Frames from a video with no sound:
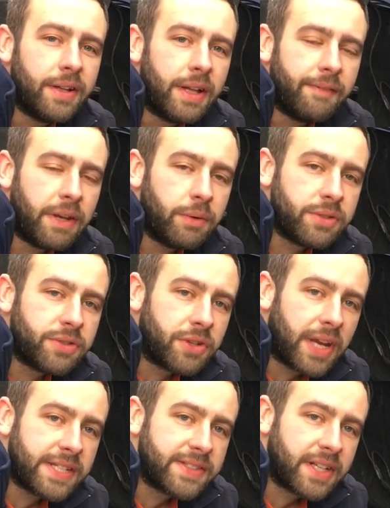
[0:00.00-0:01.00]
If anyone's not
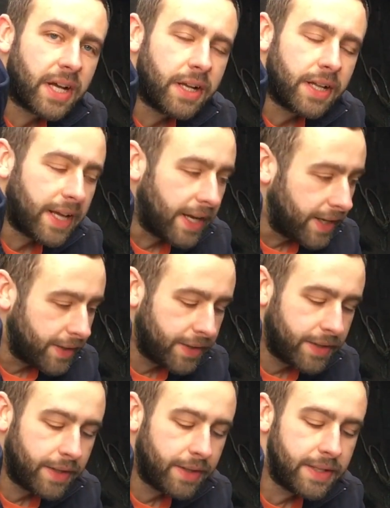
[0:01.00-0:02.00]
guessed the colour yet,
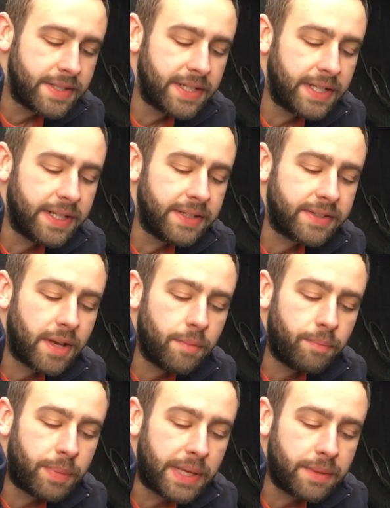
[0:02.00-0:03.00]
this is
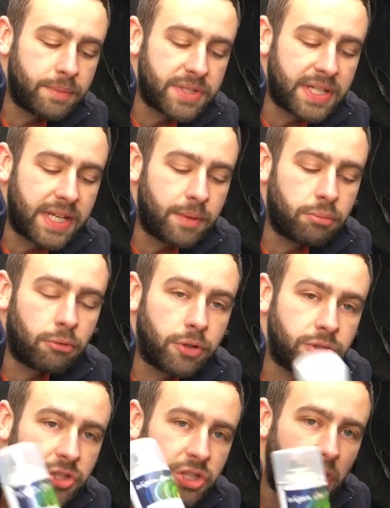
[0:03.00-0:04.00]
BMC
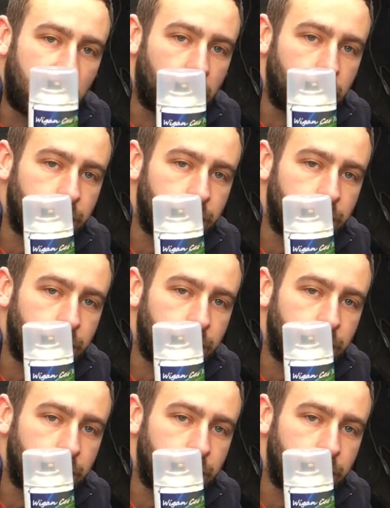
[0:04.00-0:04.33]
Bronze Yellow.